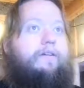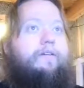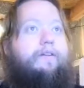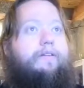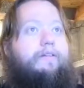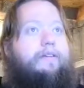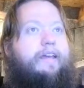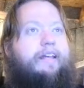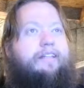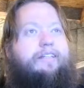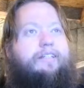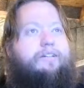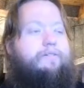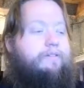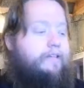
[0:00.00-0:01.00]
yeah, let's
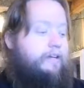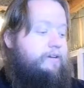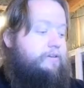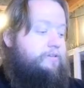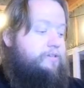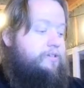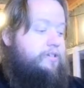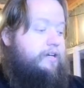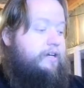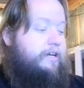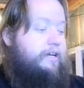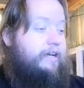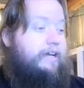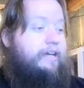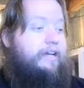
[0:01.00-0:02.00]
go with herald. Sorry,
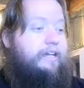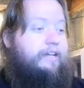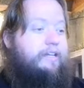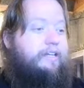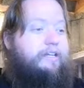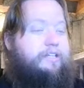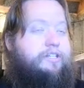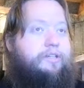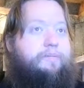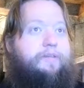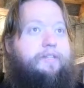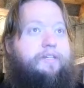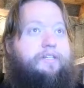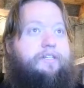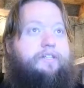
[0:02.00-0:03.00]
I kind of did some of
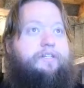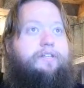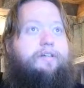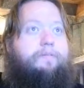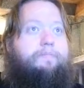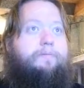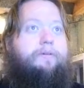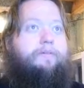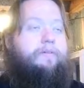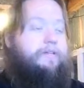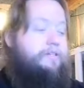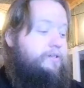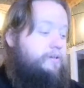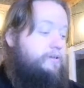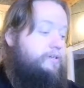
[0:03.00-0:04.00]
this as a
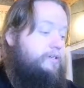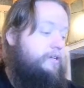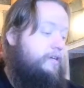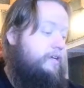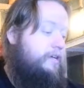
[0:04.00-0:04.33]
pre-research.